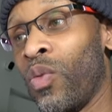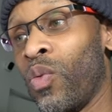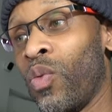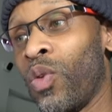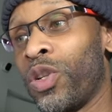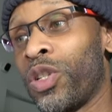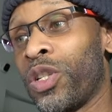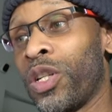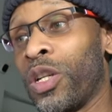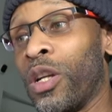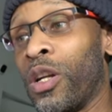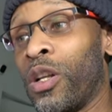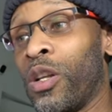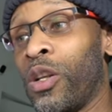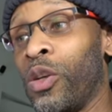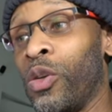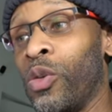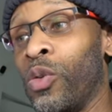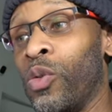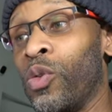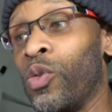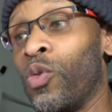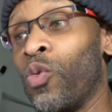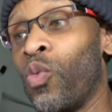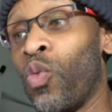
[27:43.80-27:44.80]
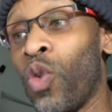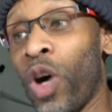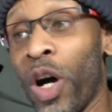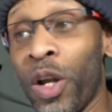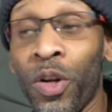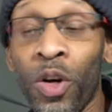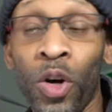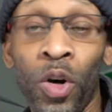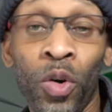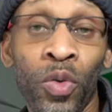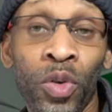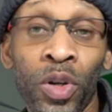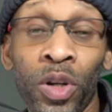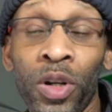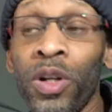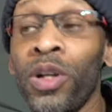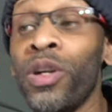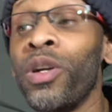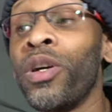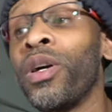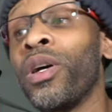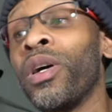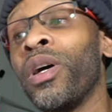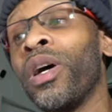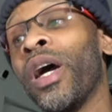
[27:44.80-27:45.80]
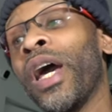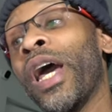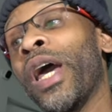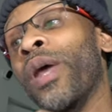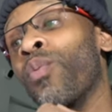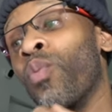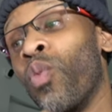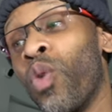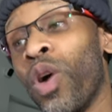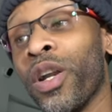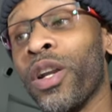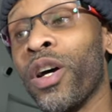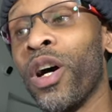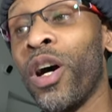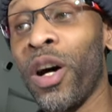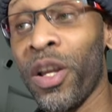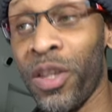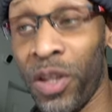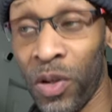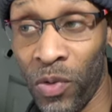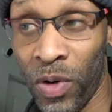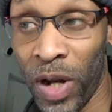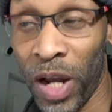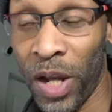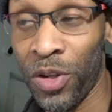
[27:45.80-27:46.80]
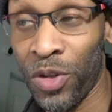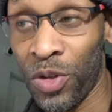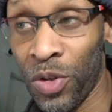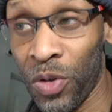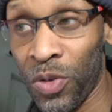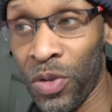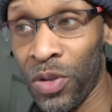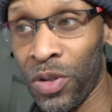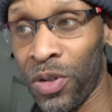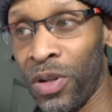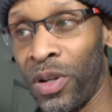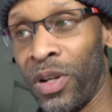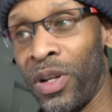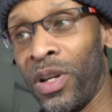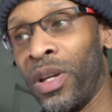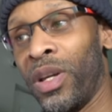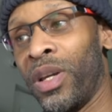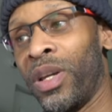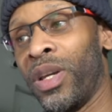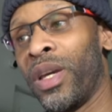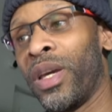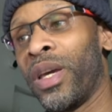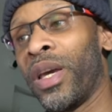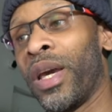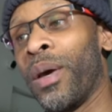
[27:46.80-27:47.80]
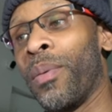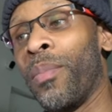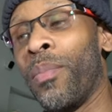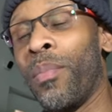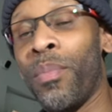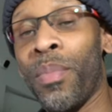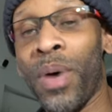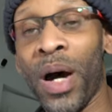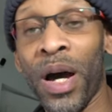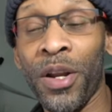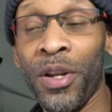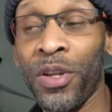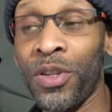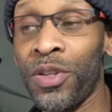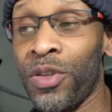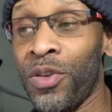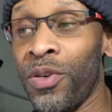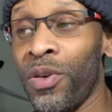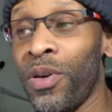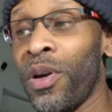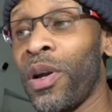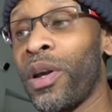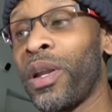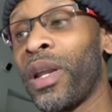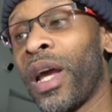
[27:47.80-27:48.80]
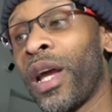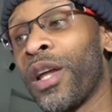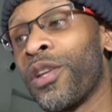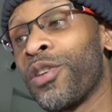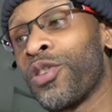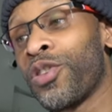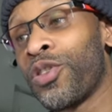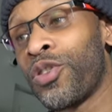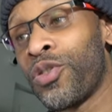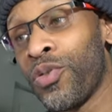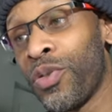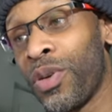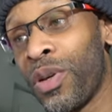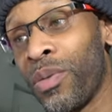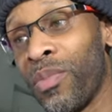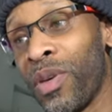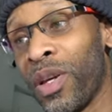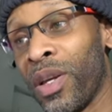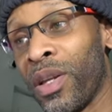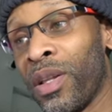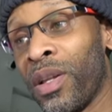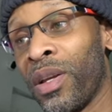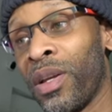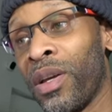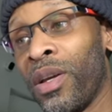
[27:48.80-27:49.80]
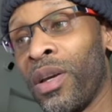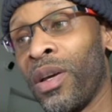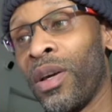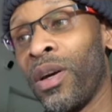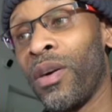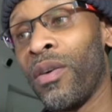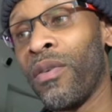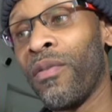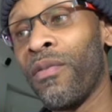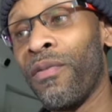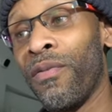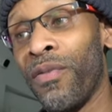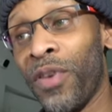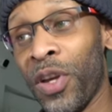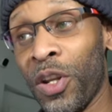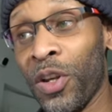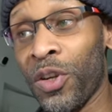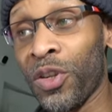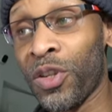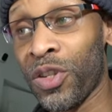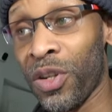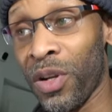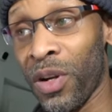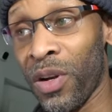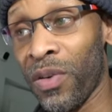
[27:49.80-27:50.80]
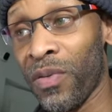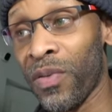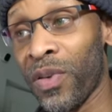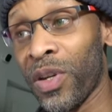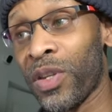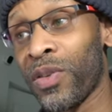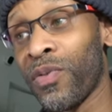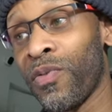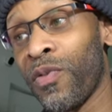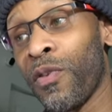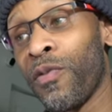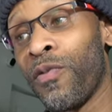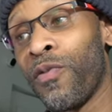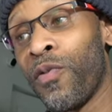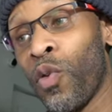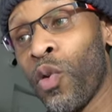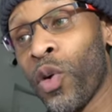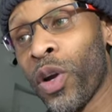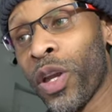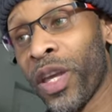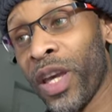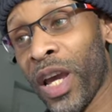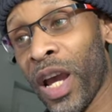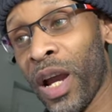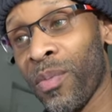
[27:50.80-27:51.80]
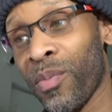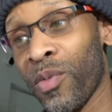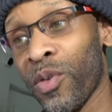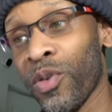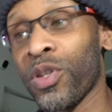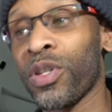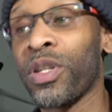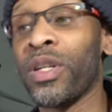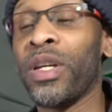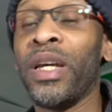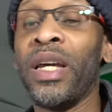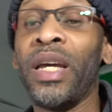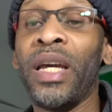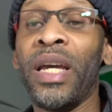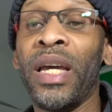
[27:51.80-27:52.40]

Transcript: which include one owner and one authorized user. You get monitoring and streaming video service for four cameras,